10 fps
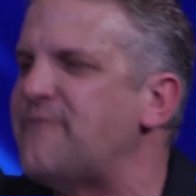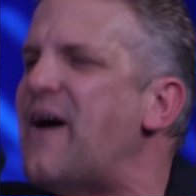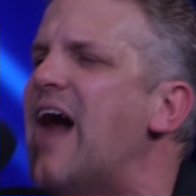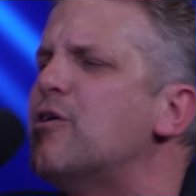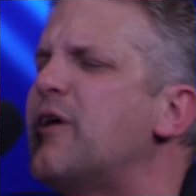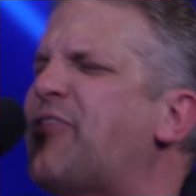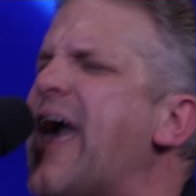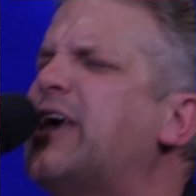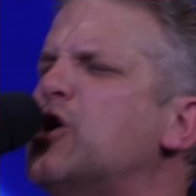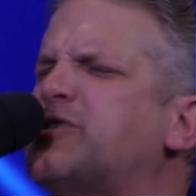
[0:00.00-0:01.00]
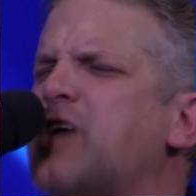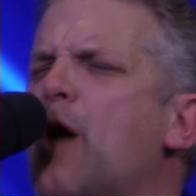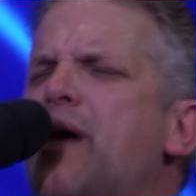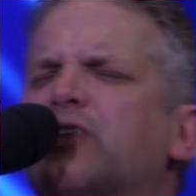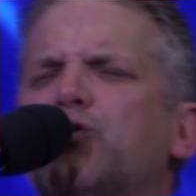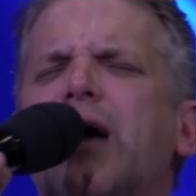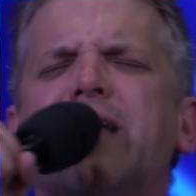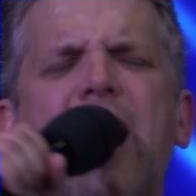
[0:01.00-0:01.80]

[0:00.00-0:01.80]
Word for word: So, Father, we thank you so much